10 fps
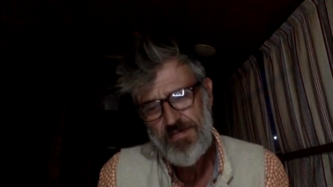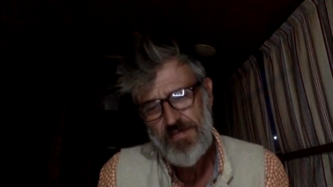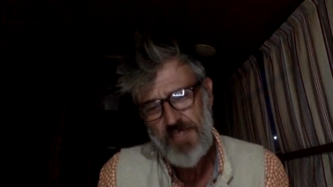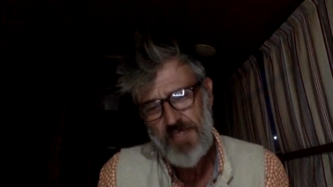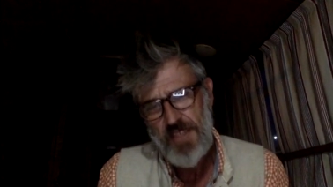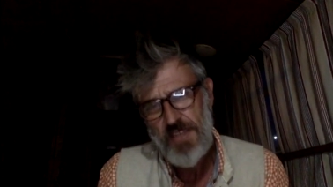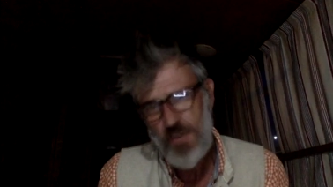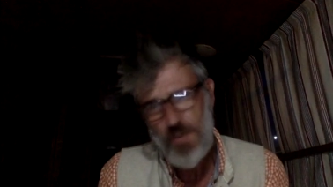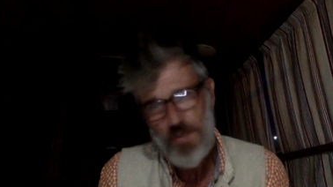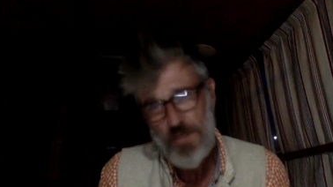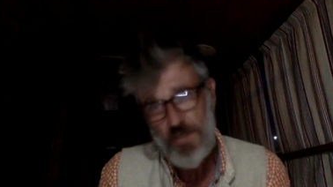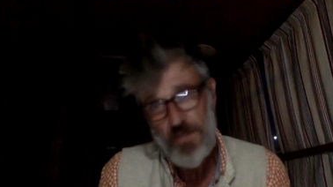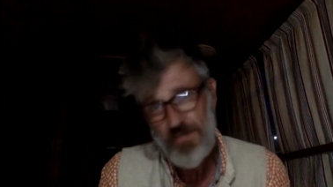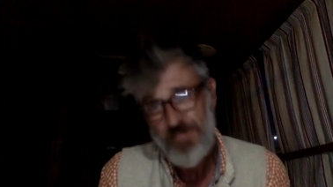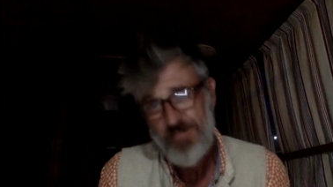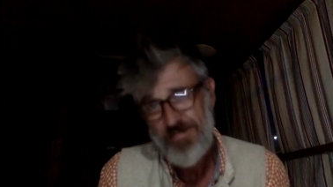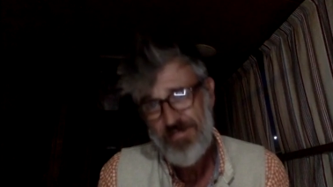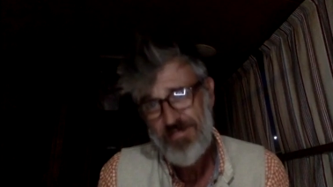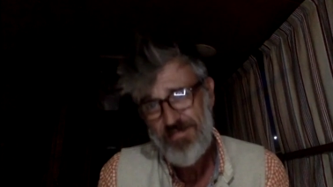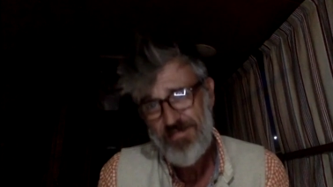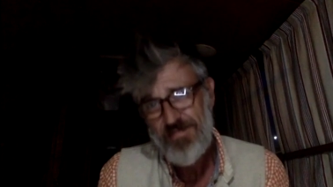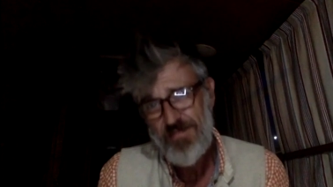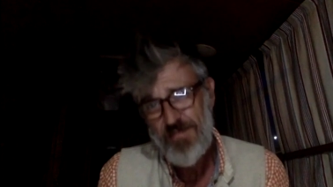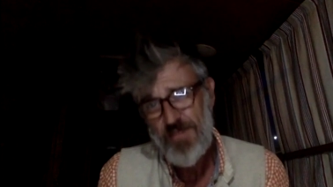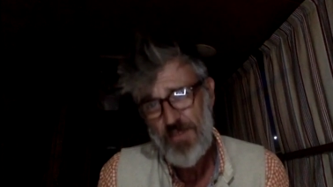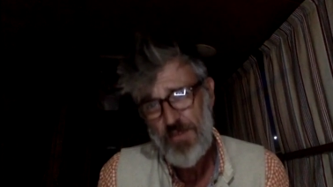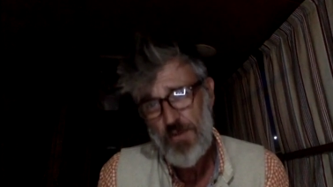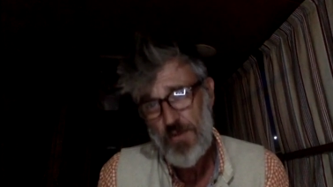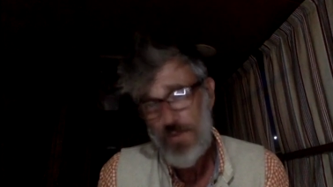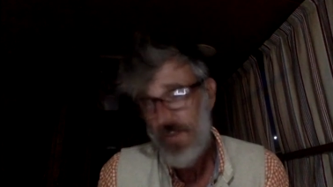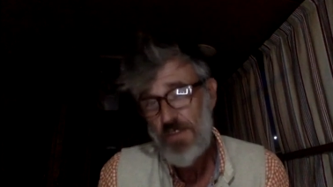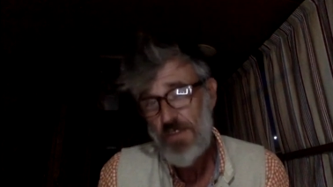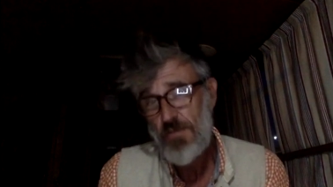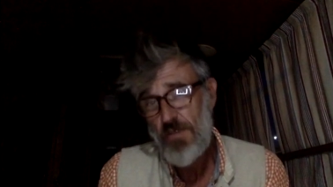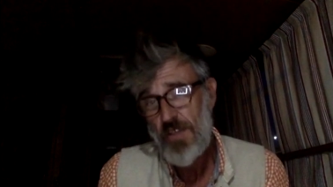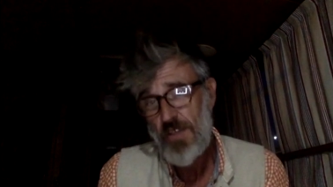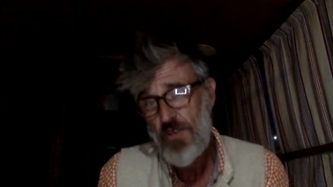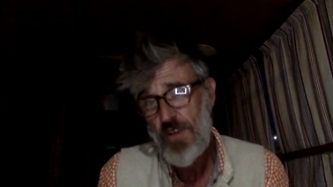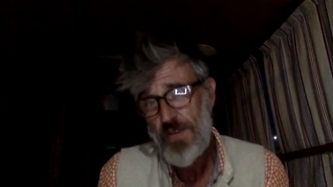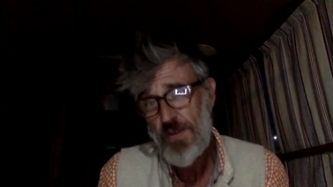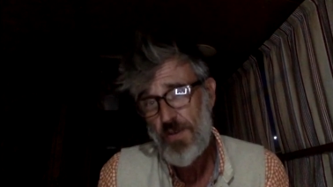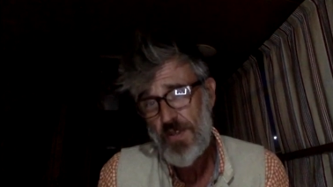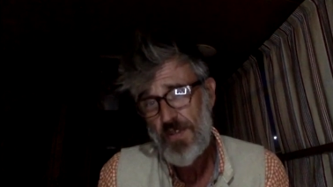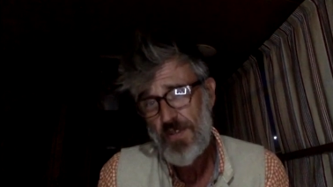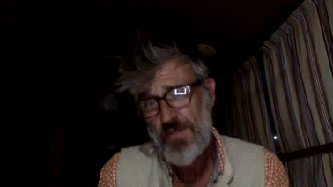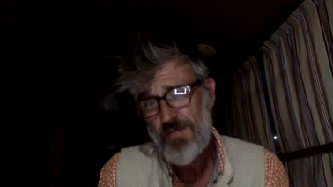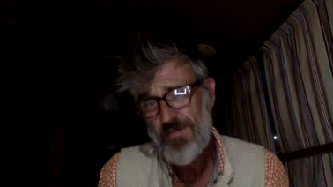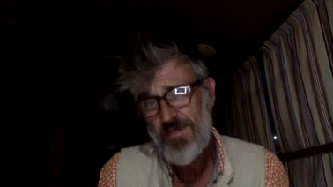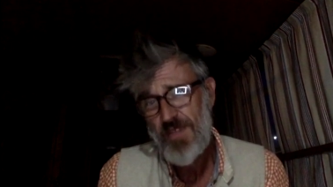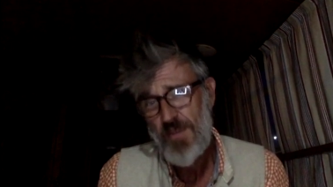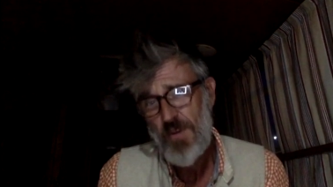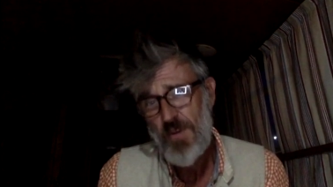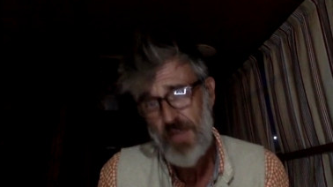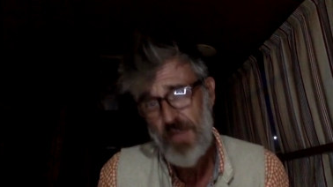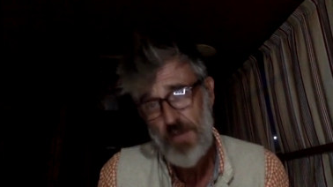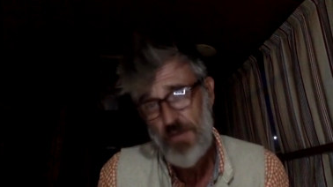And NATO, which is the force that is really driving all this, and where it comes